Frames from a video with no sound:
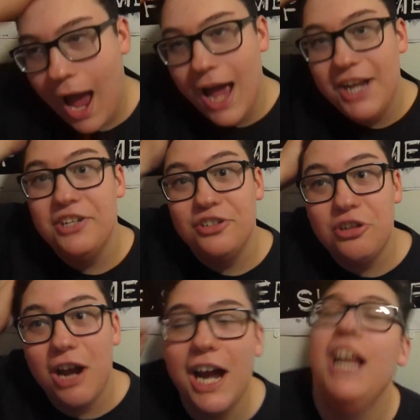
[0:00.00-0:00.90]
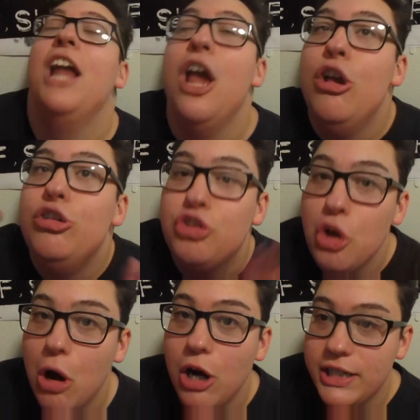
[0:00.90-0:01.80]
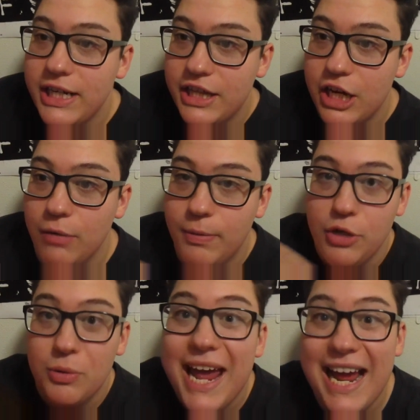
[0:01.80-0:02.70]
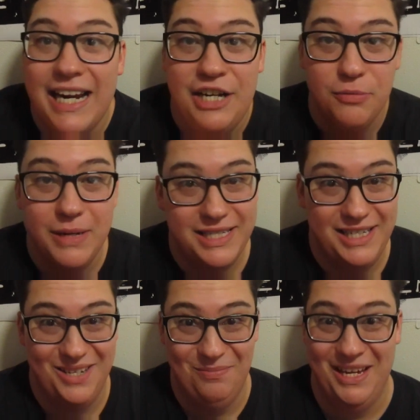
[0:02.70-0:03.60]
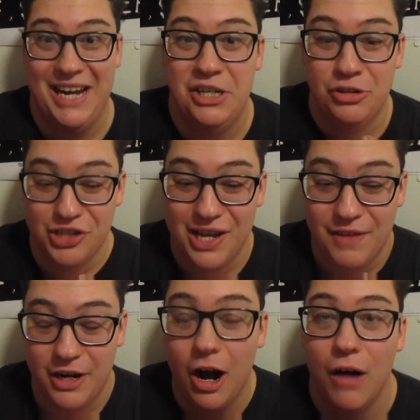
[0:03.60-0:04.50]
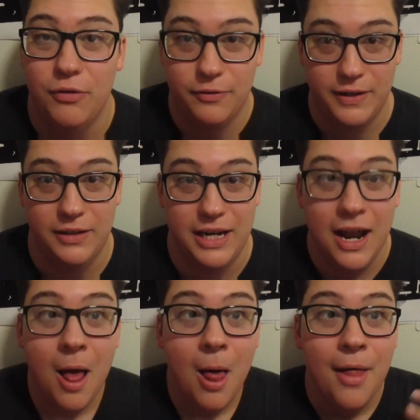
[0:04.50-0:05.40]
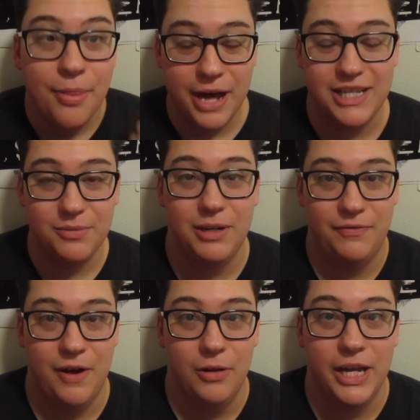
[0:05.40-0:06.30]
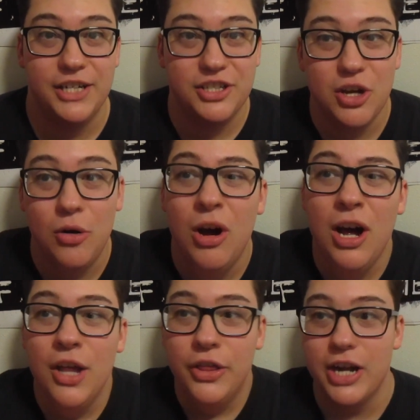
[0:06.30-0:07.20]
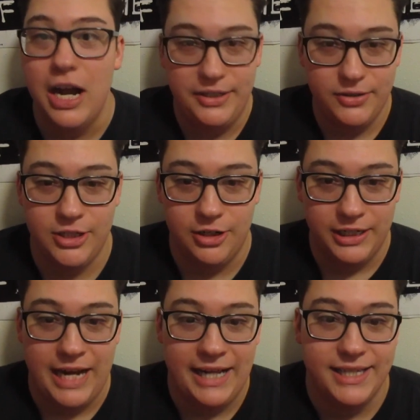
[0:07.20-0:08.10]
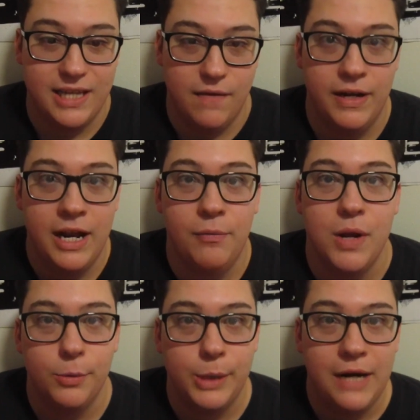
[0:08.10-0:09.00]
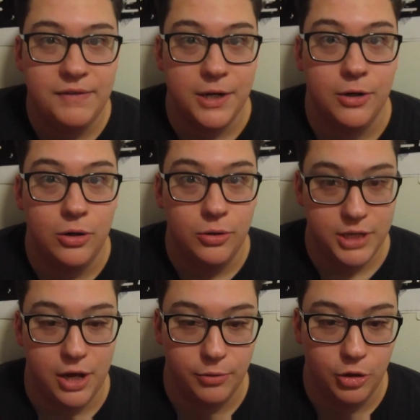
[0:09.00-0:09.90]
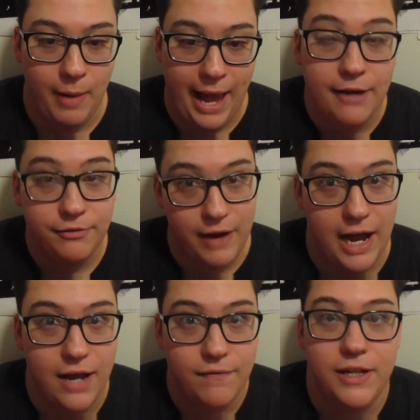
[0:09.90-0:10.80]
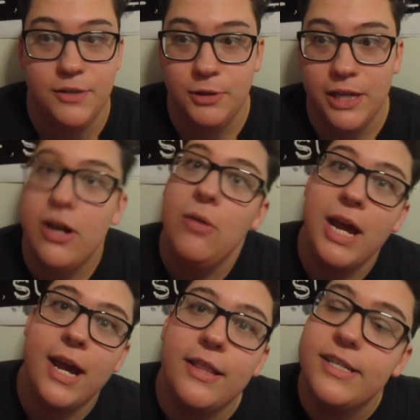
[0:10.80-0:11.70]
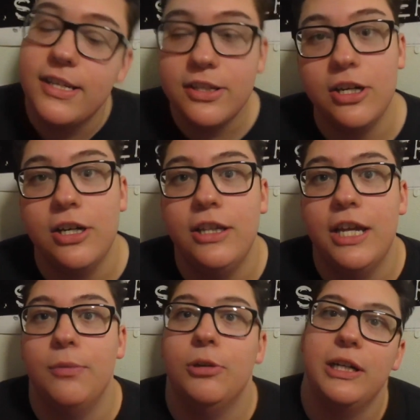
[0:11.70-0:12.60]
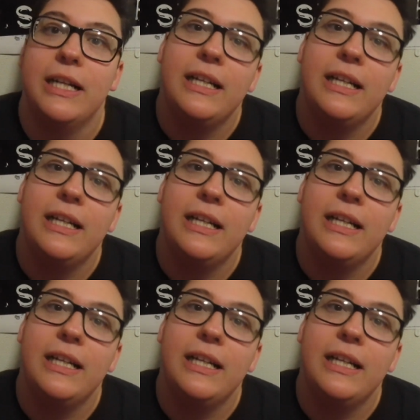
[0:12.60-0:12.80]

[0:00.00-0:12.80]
and you're trying so hard to get there but you can't and you're missing something and you just have that awful feeling. That's what it felt like. So the concert started at 7 and we arrived at our hotel room at 5 and we're like, okay, this is good, like we're gonna